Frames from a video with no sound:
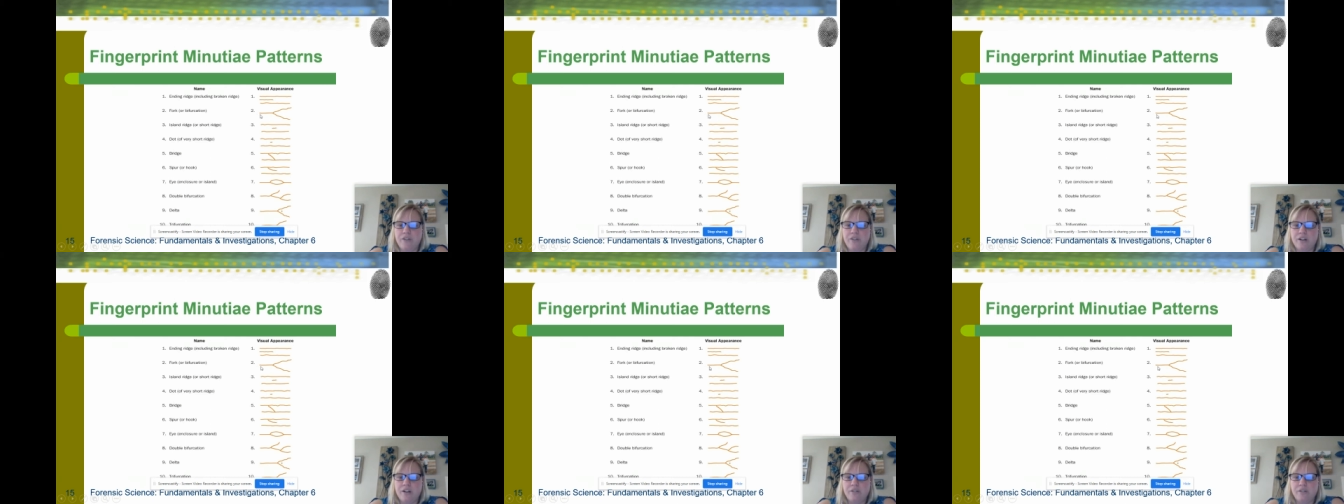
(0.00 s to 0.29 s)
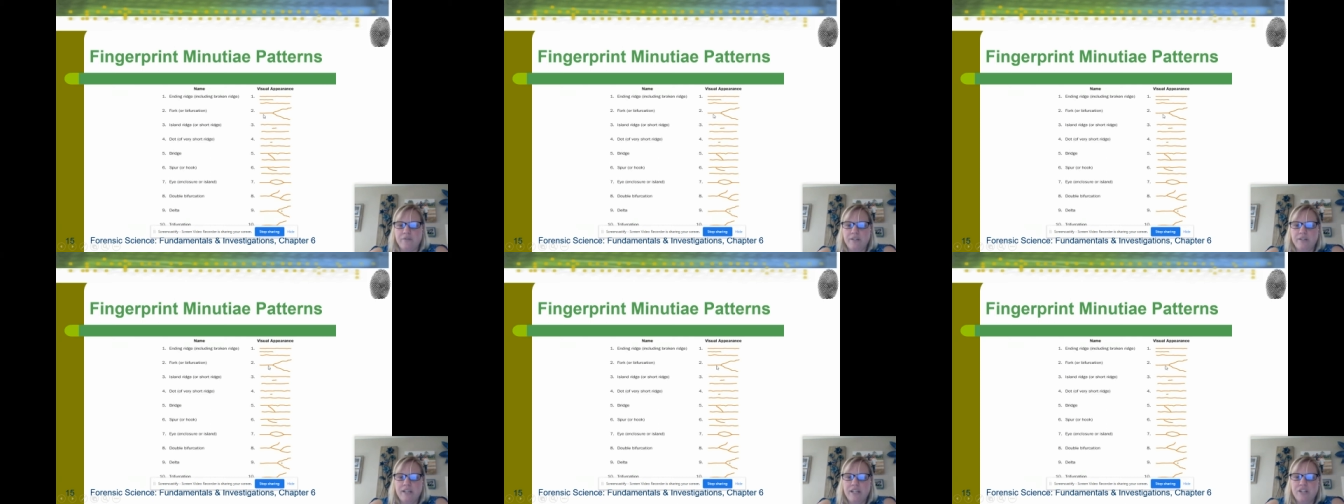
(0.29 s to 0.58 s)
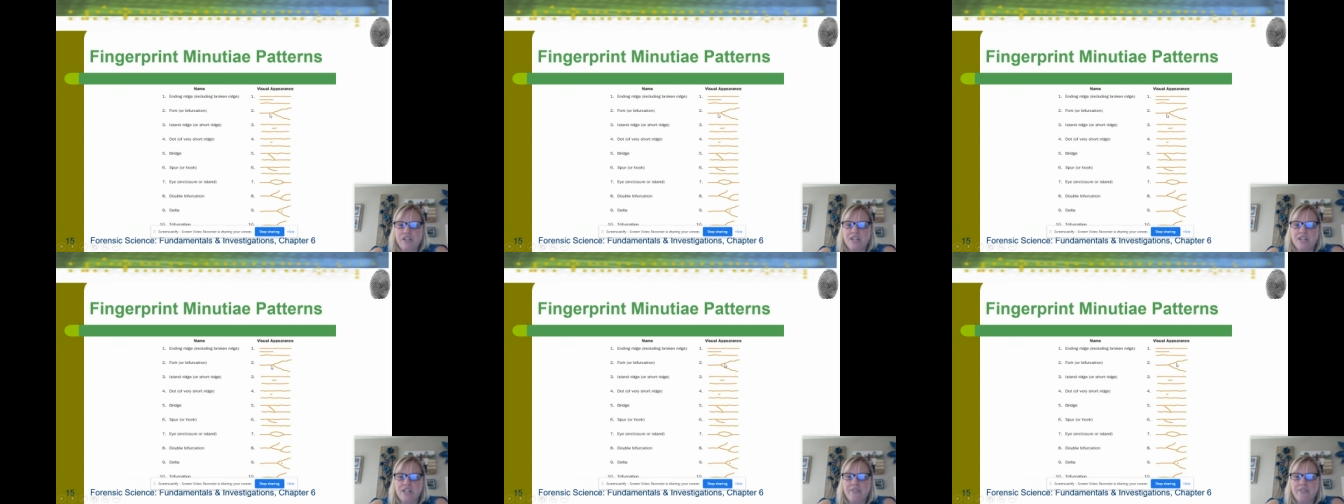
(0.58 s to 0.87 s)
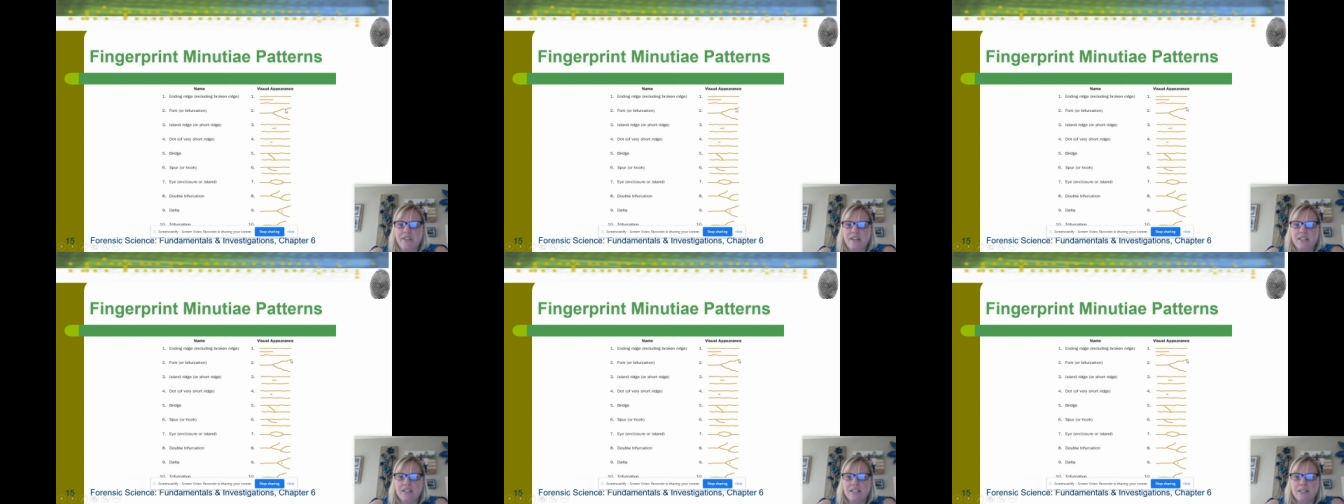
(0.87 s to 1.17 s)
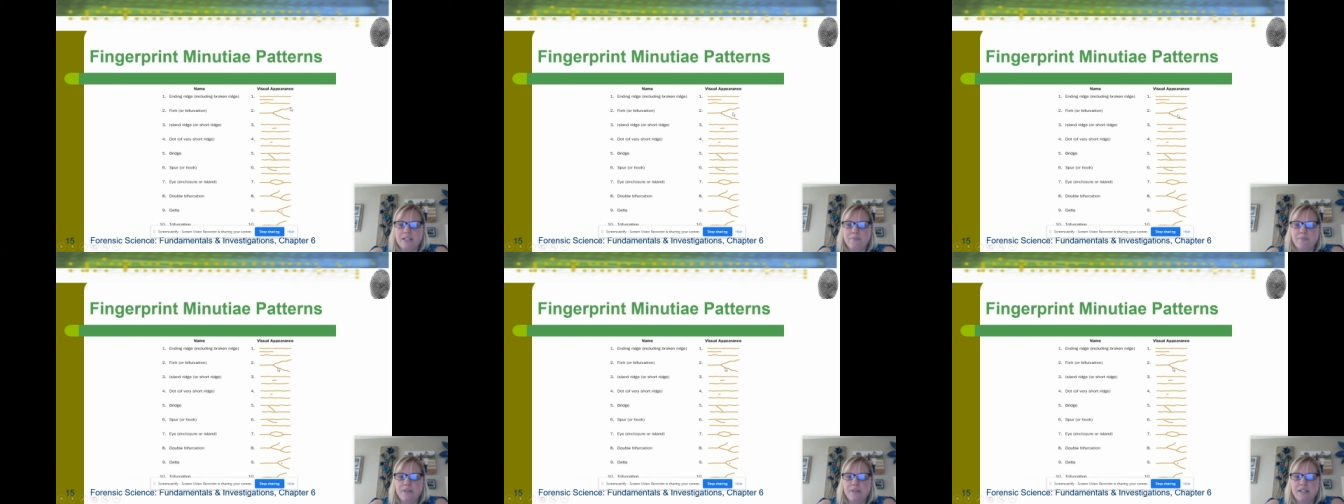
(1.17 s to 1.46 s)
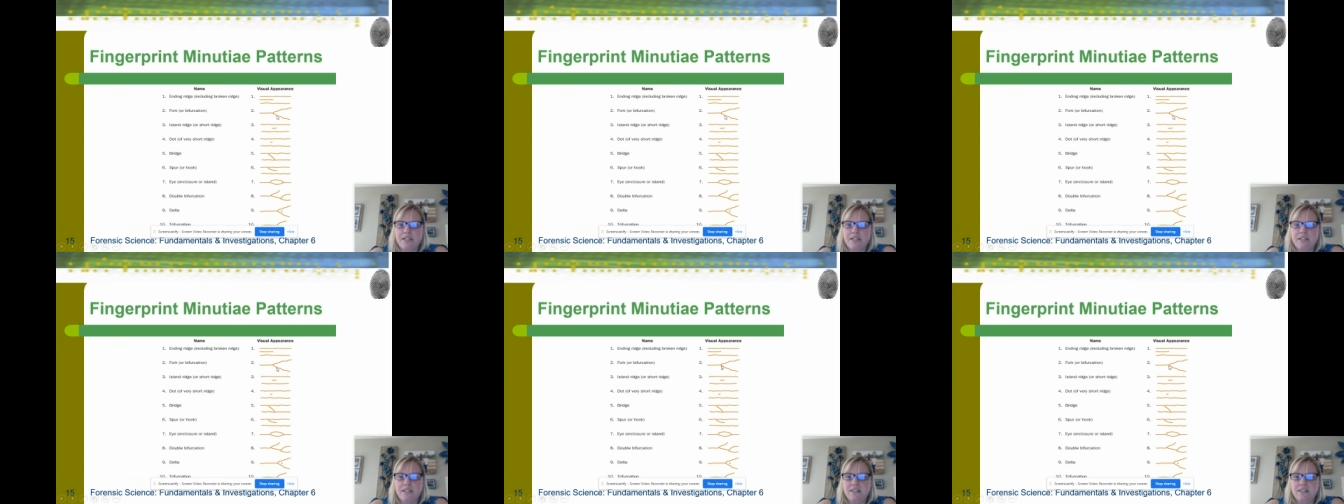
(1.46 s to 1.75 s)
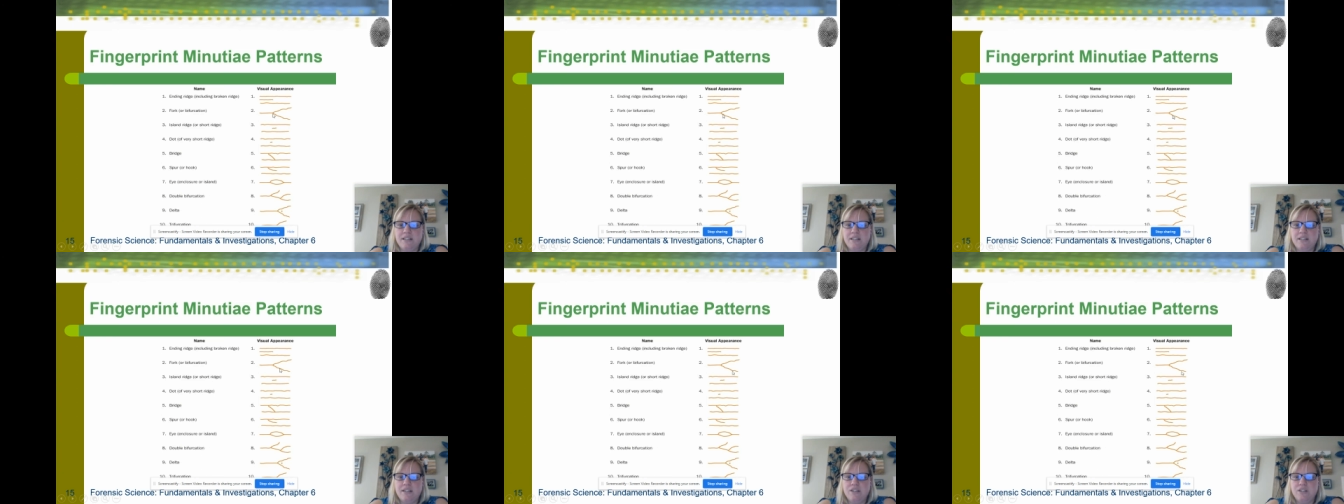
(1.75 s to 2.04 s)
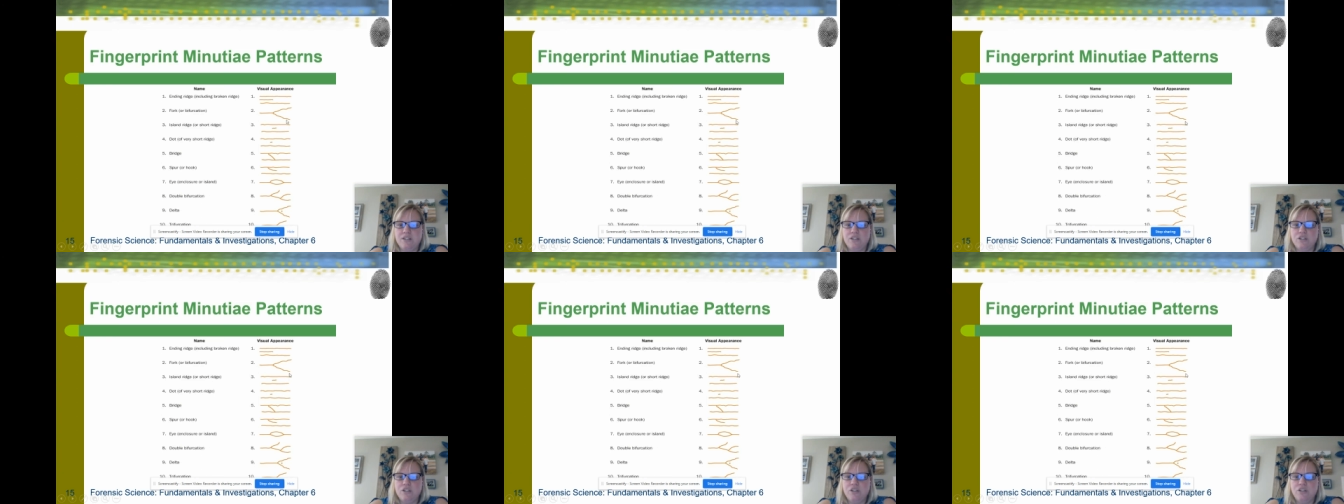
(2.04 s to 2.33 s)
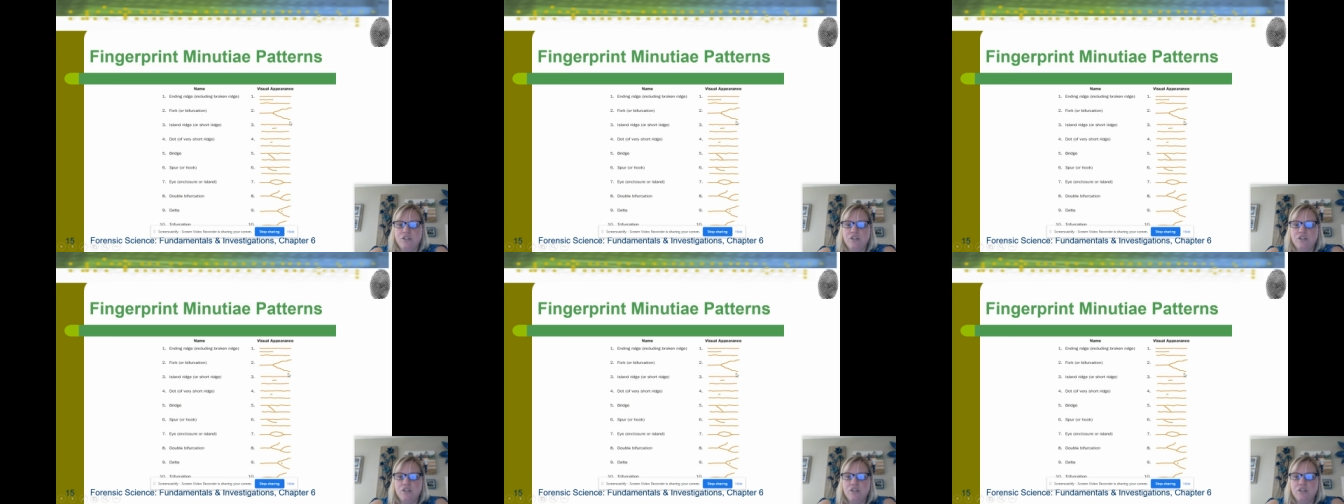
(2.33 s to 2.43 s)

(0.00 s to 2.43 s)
got a ridge and then it splits into